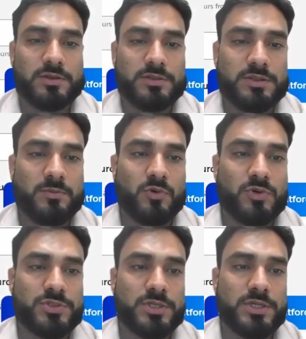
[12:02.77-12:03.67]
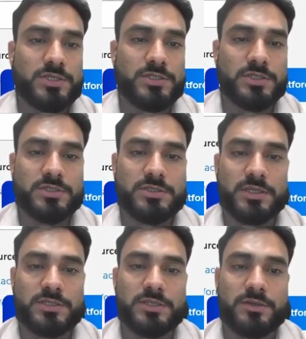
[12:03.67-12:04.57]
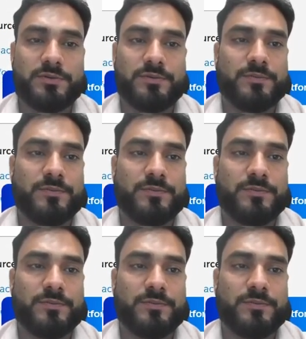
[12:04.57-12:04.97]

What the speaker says: some question and answer section.